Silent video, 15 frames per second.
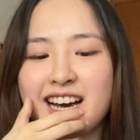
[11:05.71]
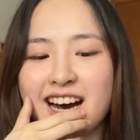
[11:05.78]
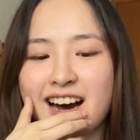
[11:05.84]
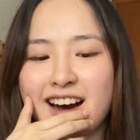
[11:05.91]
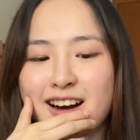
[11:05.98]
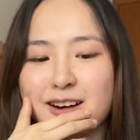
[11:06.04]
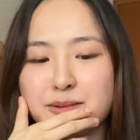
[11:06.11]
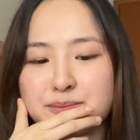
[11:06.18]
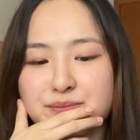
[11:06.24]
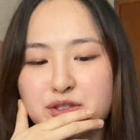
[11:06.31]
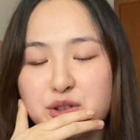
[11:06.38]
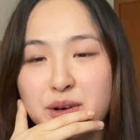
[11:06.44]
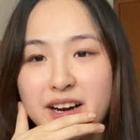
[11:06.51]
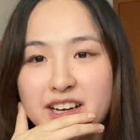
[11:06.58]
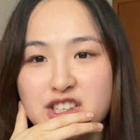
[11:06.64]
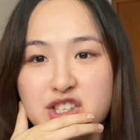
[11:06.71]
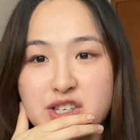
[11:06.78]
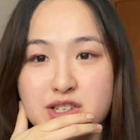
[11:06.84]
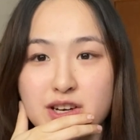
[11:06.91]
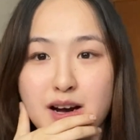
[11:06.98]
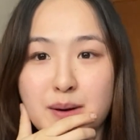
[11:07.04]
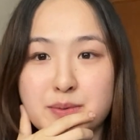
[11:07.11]
Um, so I actually
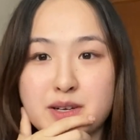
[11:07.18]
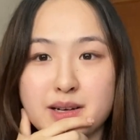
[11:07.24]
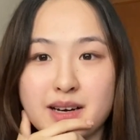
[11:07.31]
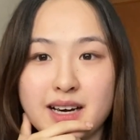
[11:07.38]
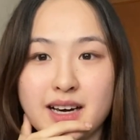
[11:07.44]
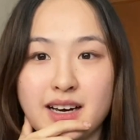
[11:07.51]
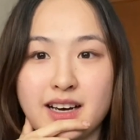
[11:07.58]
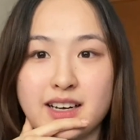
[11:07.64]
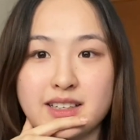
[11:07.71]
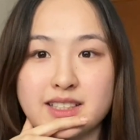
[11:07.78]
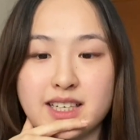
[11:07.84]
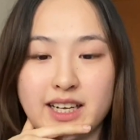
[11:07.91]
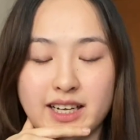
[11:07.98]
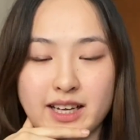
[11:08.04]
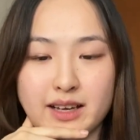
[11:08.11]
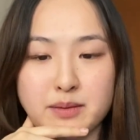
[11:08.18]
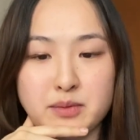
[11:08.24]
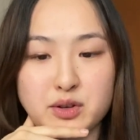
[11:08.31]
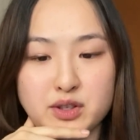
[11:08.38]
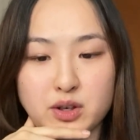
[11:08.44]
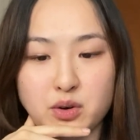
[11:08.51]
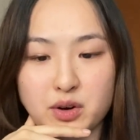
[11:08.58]
stopped uh, taking
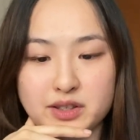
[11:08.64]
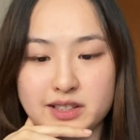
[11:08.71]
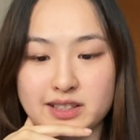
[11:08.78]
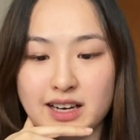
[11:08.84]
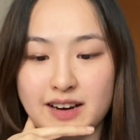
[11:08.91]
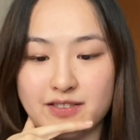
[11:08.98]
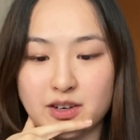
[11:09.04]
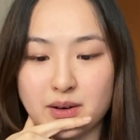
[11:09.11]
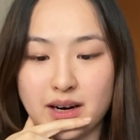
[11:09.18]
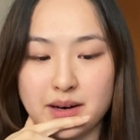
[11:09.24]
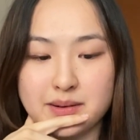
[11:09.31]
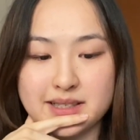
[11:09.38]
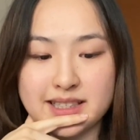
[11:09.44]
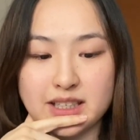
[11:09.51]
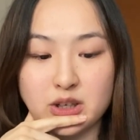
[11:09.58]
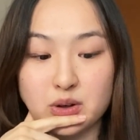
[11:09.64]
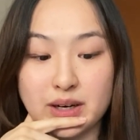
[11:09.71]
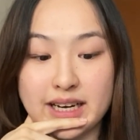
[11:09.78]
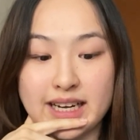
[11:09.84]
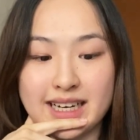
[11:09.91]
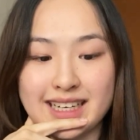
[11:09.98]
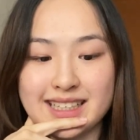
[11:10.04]
music courses after I was in
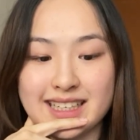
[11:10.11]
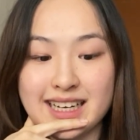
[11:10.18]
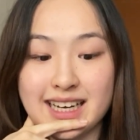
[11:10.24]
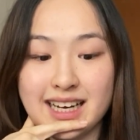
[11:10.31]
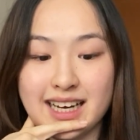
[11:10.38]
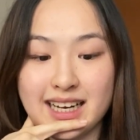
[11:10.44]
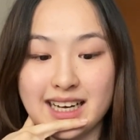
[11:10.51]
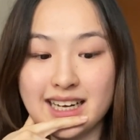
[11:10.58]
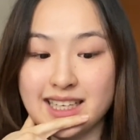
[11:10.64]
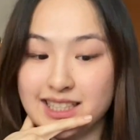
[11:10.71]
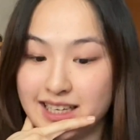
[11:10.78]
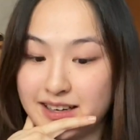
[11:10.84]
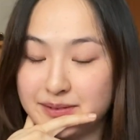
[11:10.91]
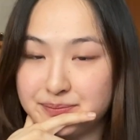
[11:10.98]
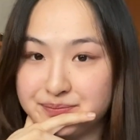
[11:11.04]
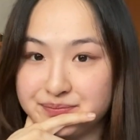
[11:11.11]
grade uh, 10.